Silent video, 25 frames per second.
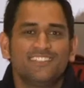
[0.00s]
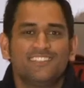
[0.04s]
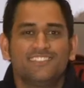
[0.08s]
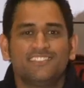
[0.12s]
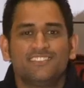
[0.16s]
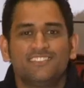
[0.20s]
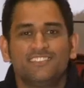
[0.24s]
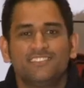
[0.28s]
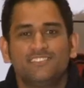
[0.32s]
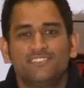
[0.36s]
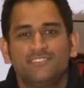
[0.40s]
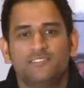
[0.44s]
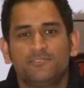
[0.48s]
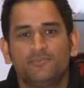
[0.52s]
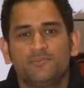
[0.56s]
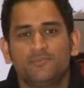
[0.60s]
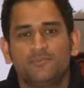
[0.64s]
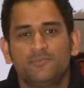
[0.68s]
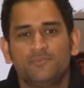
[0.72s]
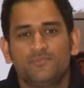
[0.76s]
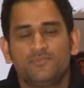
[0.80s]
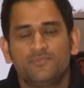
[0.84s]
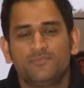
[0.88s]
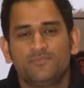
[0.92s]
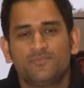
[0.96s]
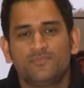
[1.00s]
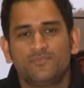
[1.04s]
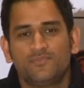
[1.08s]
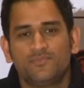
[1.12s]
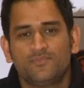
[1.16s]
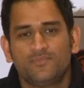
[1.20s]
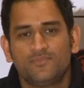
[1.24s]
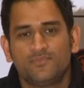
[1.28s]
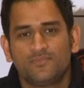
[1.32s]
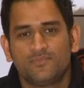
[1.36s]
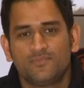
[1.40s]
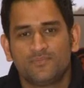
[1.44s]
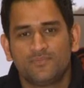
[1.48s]

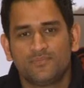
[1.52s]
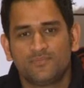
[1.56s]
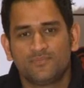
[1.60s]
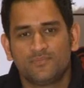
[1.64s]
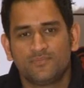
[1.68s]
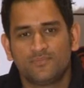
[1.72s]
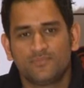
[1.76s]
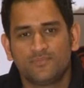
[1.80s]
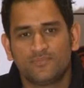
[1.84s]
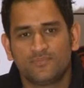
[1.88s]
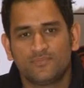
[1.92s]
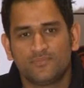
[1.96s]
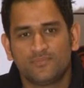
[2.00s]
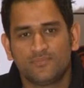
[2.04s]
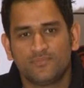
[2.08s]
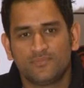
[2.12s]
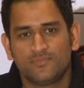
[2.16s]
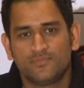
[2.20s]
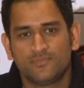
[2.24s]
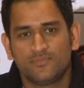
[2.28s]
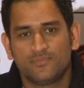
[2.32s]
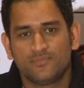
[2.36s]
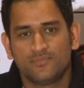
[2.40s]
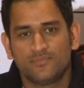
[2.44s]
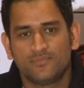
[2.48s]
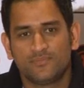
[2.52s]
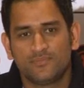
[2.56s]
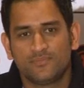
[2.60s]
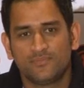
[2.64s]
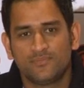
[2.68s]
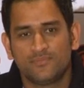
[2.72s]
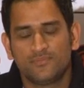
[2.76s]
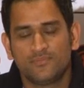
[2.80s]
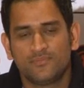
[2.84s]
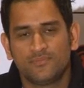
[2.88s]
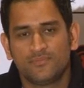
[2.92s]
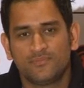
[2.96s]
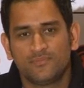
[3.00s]

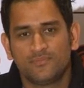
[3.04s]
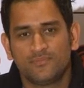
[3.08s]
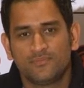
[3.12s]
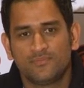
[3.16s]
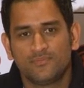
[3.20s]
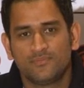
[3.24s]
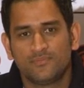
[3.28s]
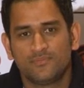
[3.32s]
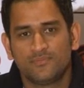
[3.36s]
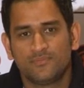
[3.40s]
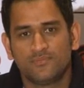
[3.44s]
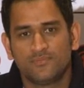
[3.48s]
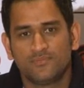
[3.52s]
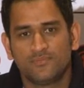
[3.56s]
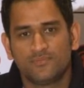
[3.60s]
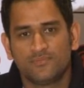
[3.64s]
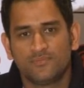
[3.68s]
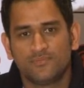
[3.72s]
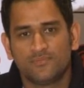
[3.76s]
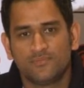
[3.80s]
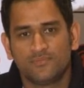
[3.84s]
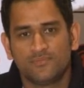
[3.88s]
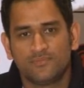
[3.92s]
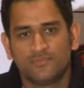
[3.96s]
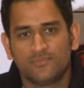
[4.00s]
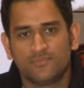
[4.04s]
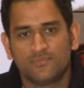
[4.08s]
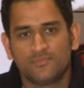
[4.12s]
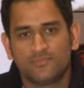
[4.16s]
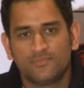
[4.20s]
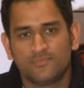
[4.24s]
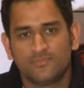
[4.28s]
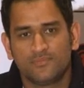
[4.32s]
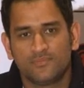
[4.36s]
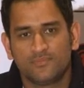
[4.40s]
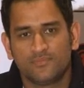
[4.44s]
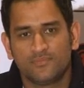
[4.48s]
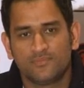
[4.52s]

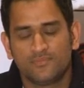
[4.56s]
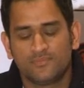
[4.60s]
(no one is talking)